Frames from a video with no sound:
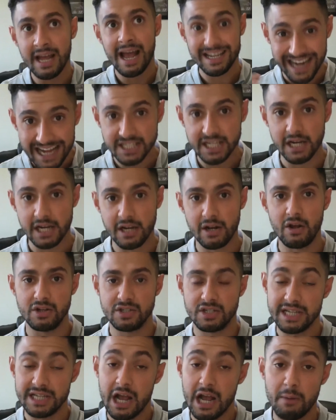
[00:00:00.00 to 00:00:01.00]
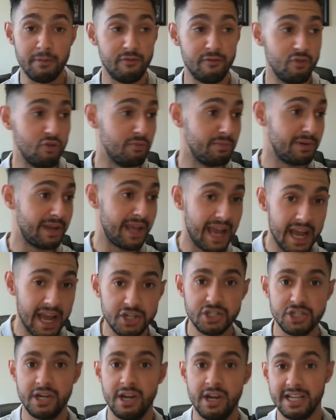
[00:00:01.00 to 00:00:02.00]
as an asset class has outperformed
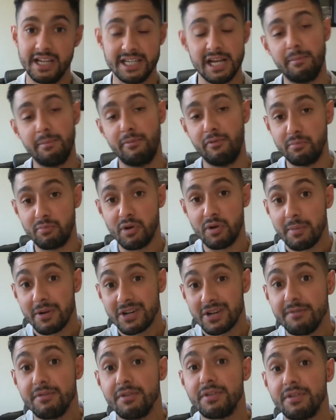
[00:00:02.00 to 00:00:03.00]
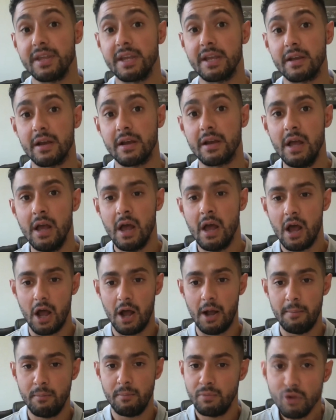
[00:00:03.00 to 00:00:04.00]
cash, has outperformed pretty much everything.
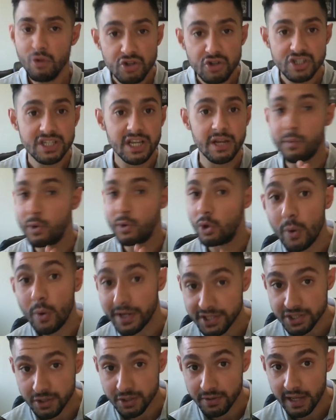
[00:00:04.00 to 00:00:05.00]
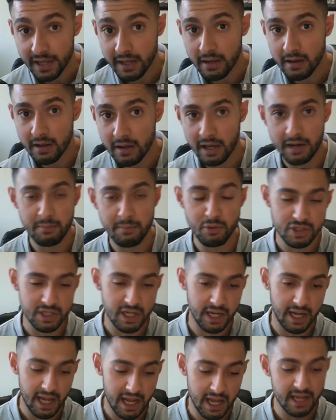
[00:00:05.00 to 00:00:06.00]
Not to say it will always do that, and I'm not
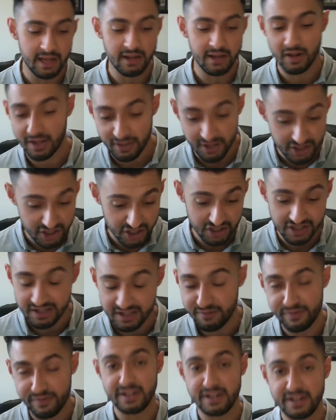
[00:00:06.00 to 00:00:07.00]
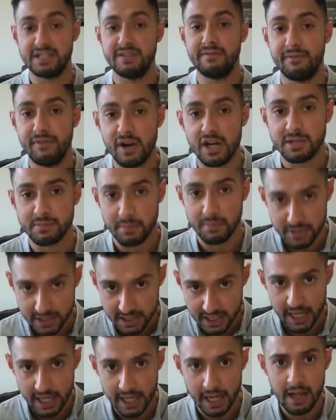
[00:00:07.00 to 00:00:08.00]
saying, hey, like, this is definitive advice, but I'm just
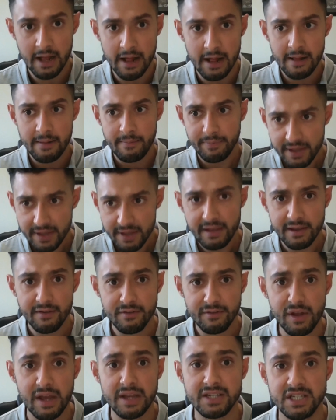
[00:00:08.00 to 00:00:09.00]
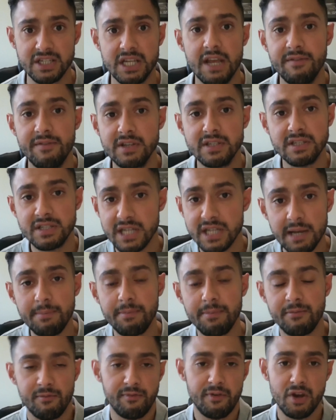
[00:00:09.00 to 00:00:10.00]
saying, as a savings
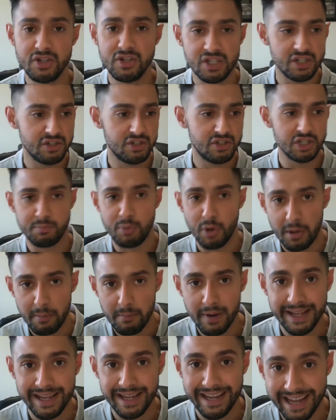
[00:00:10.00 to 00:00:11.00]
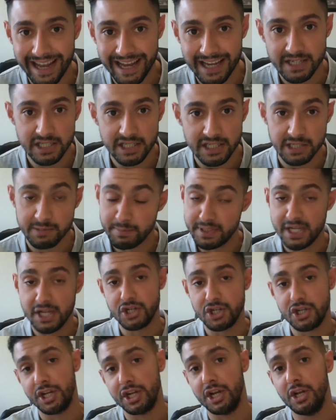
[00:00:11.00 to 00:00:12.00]
tip versus just putting money in cash that's
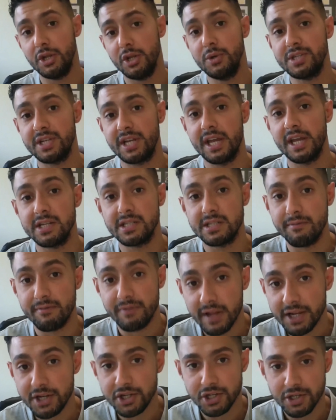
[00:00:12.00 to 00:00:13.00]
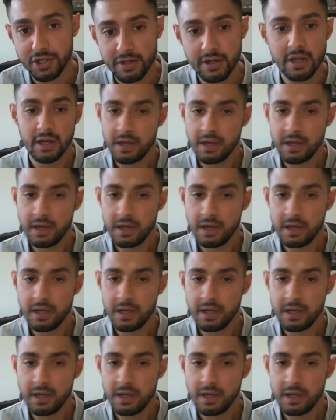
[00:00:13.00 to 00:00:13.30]
potentially going to lose against inflation,